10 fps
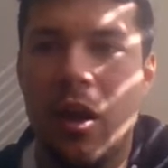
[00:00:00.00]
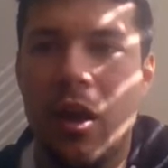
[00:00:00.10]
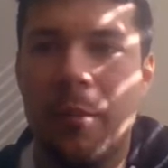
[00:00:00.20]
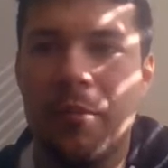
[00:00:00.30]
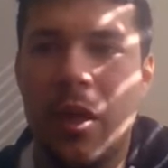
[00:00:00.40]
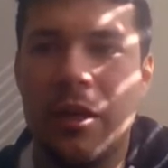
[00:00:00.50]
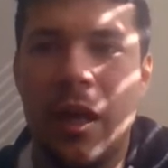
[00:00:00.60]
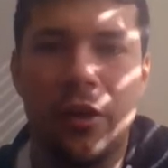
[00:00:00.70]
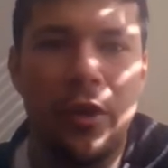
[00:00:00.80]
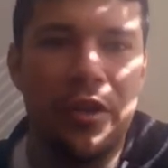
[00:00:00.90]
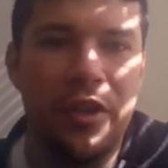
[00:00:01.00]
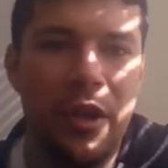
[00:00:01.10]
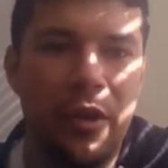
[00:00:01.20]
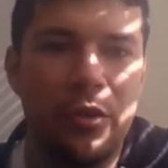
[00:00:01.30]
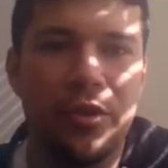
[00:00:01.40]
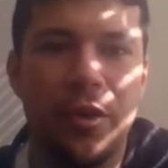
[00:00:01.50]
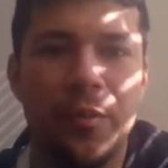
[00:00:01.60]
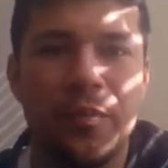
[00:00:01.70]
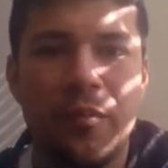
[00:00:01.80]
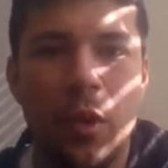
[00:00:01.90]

and not greater than or equal to,